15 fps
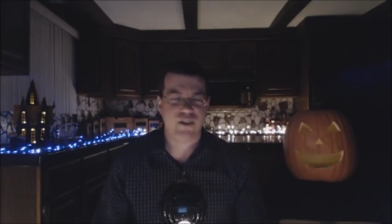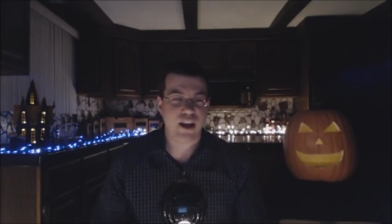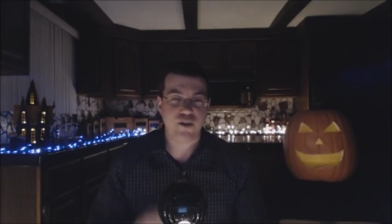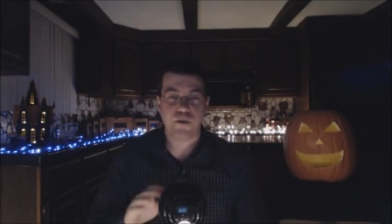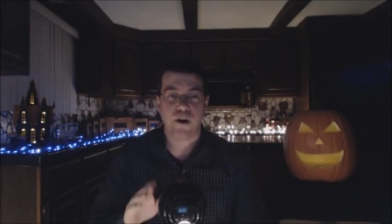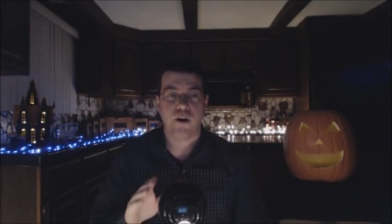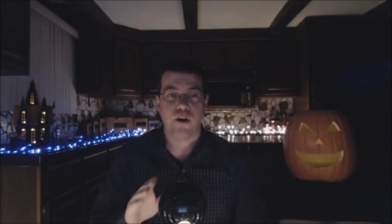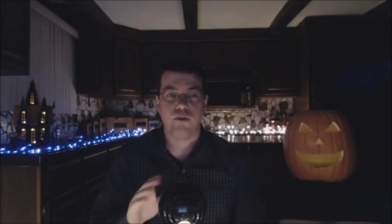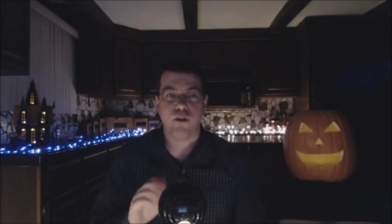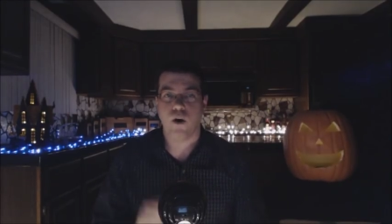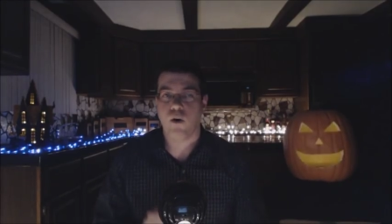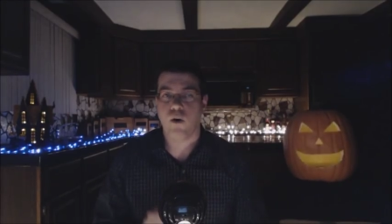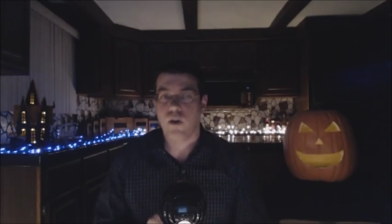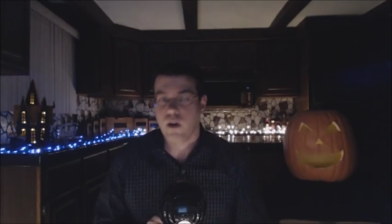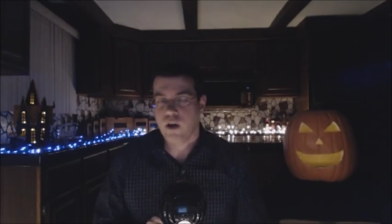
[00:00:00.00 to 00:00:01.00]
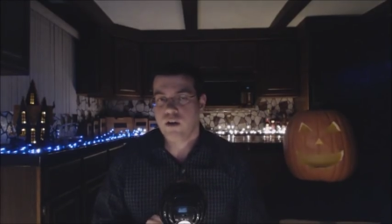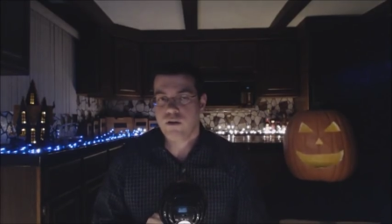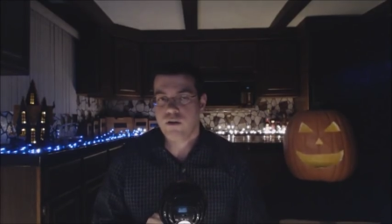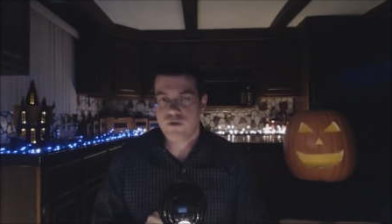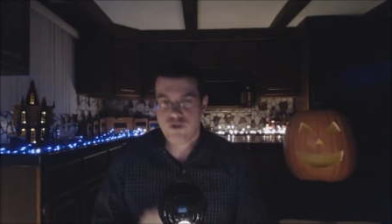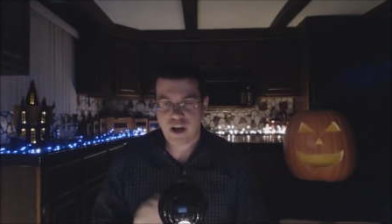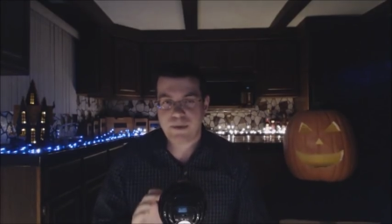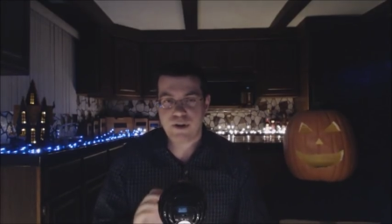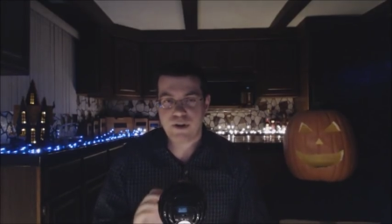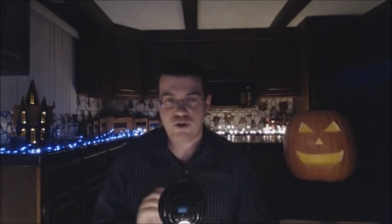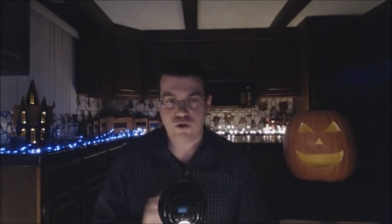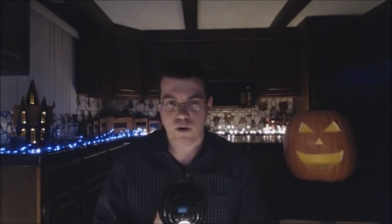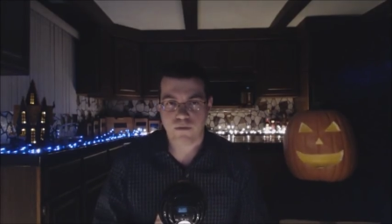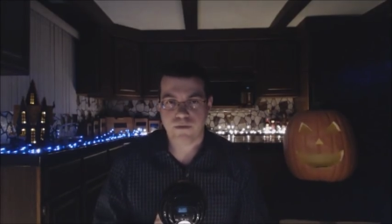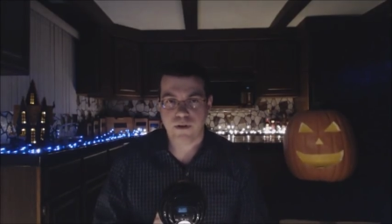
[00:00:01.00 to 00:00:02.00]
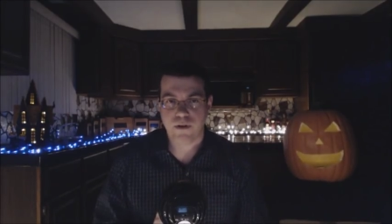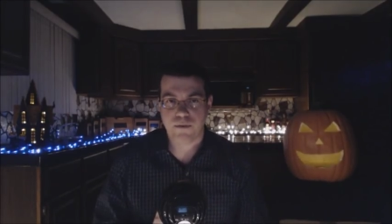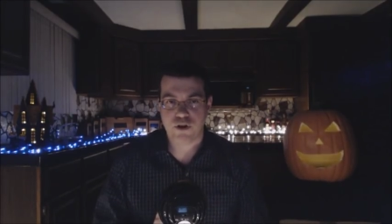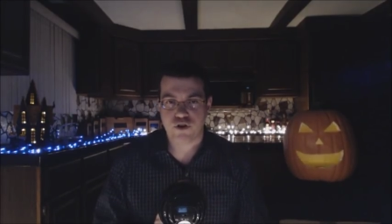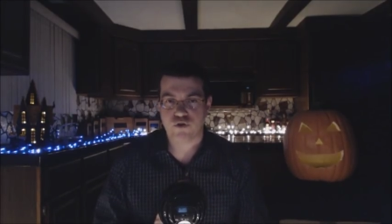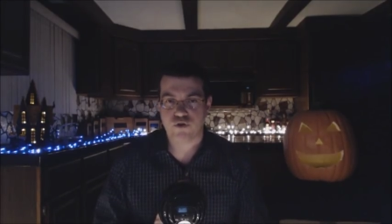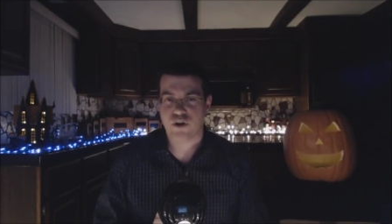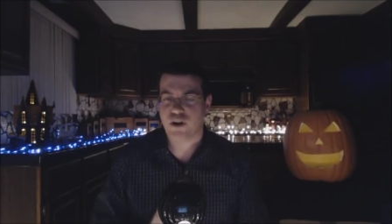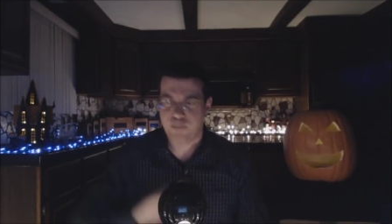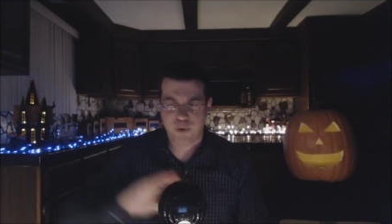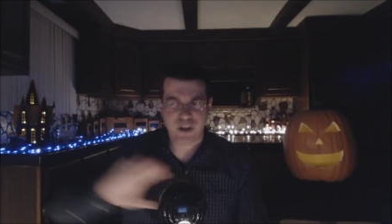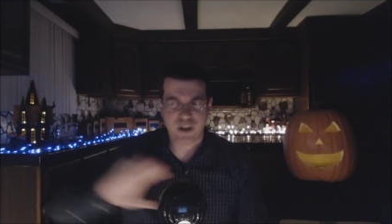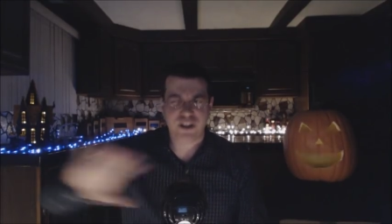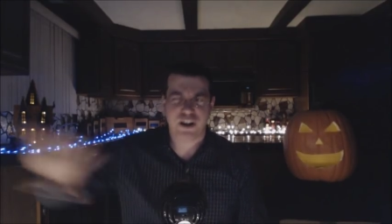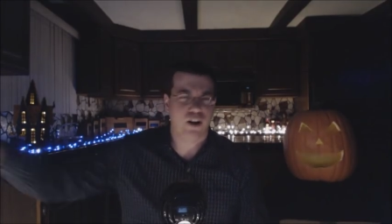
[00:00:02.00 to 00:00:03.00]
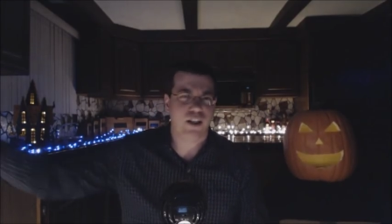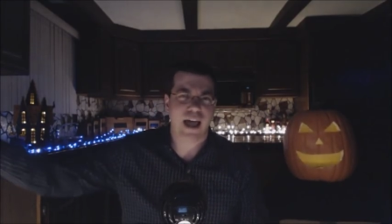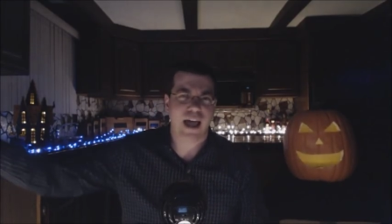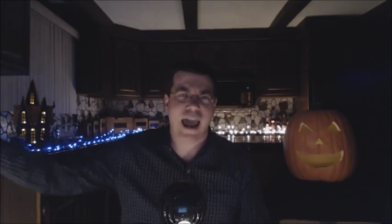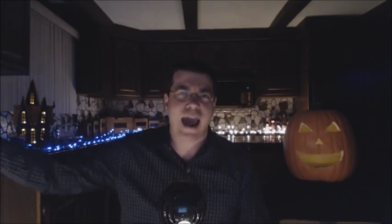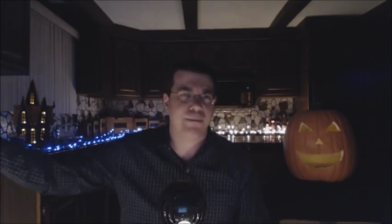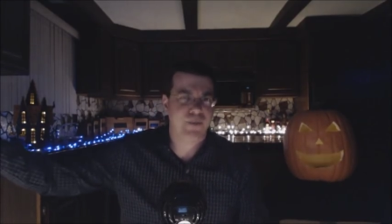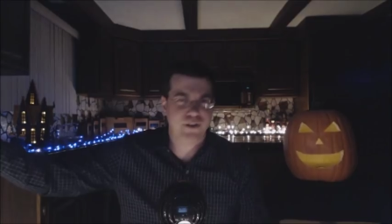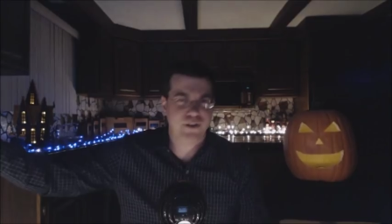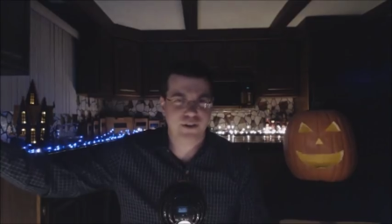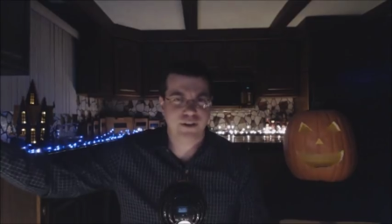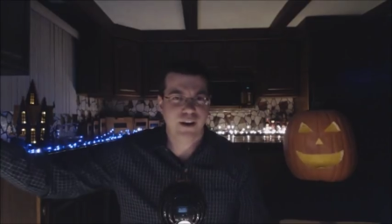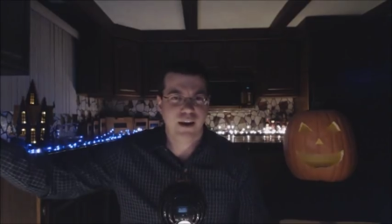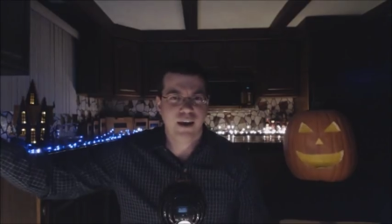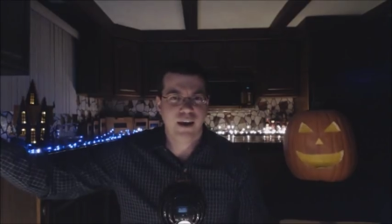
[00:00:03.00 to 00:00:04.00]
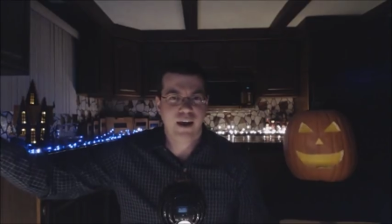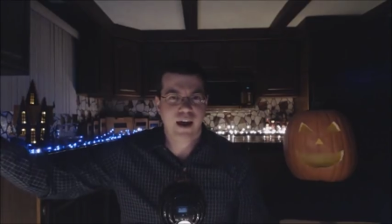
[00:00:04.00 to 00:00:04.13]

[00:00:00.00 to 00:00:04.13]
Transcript: Because as we all know, the Japanese horror film industry completely collapsed